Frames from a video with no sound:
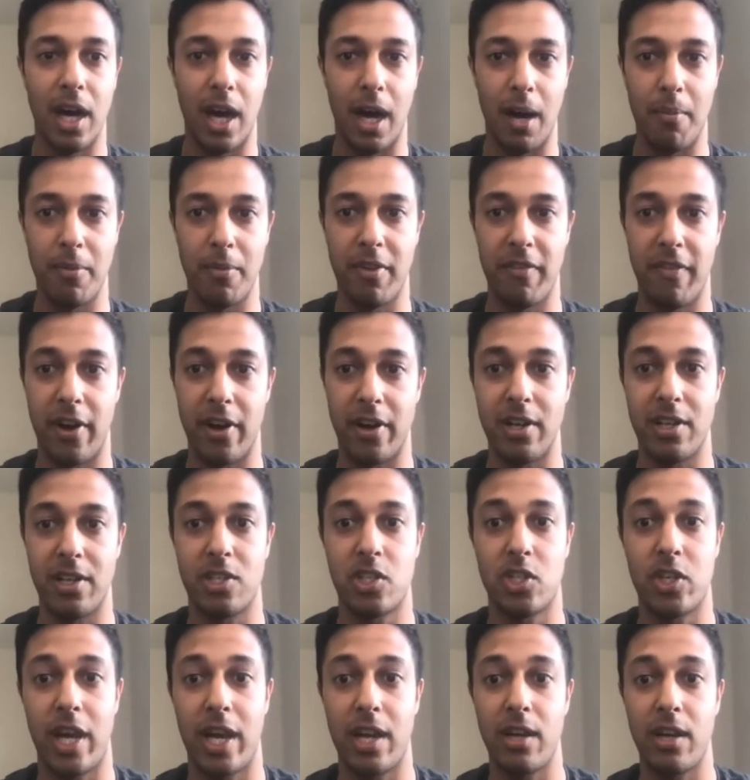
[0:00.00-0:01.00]
the
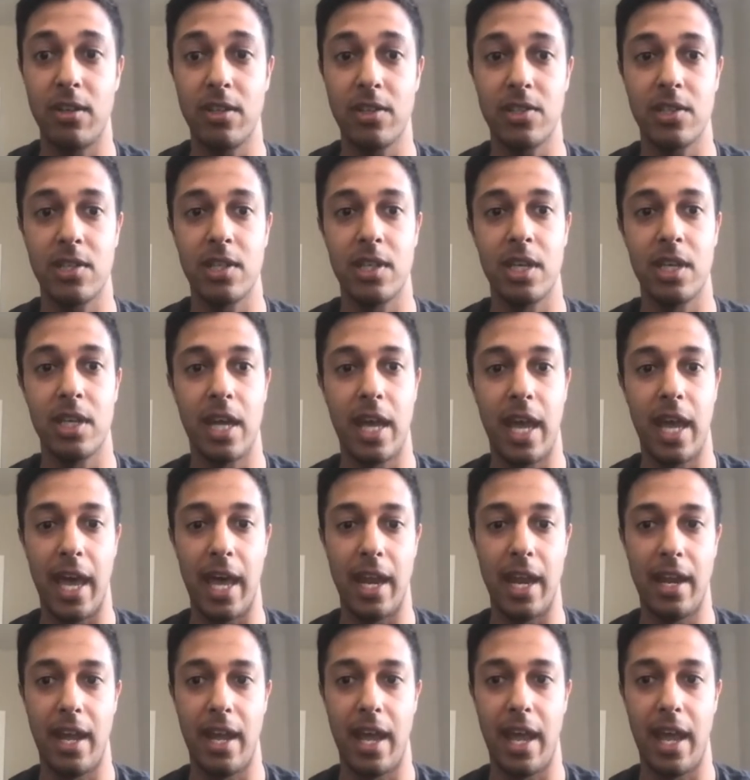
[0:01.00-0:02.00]
various channels
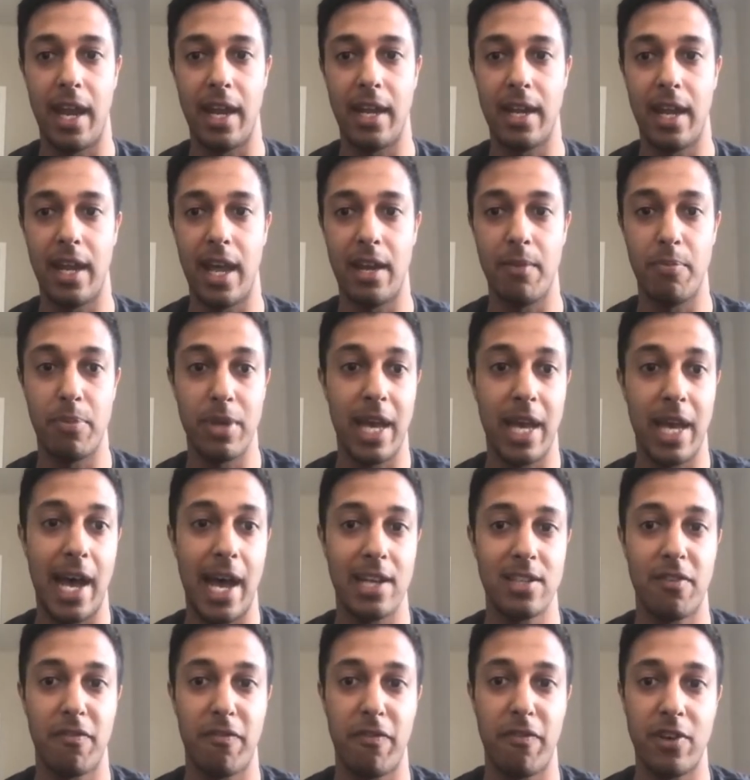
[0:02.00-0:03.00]
and be
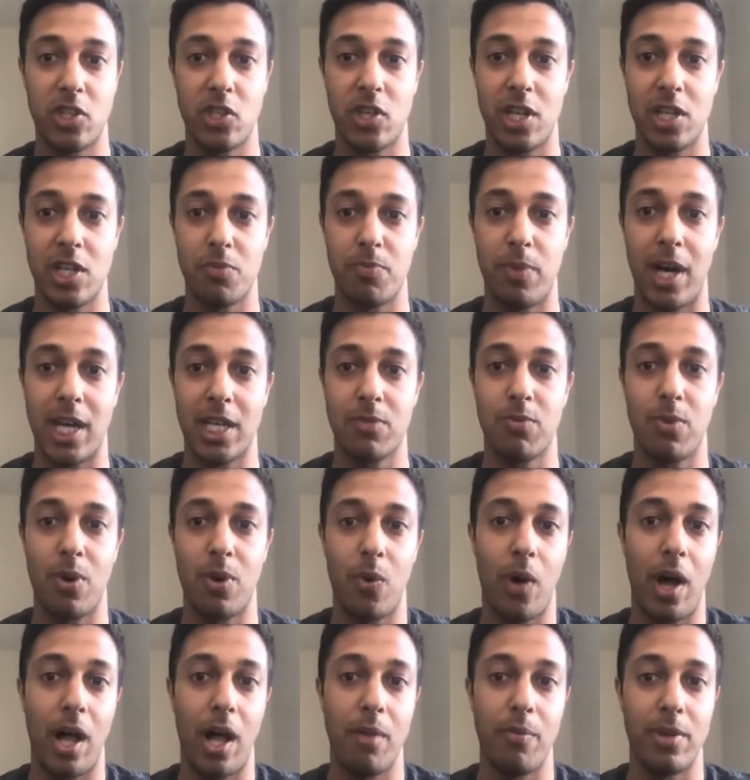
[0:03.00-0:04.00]
as efficient as possible
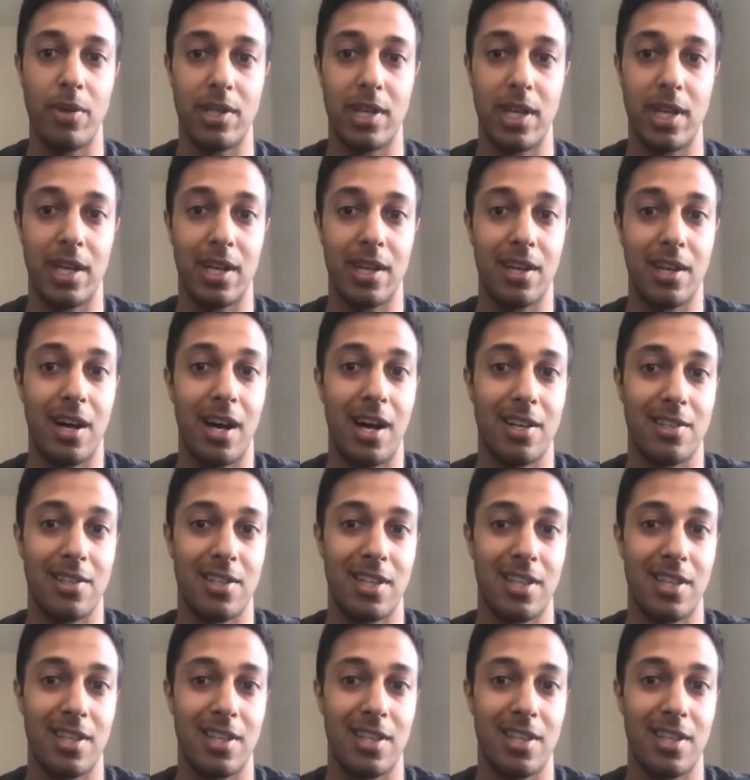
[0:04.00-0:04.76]
while maintaining costs.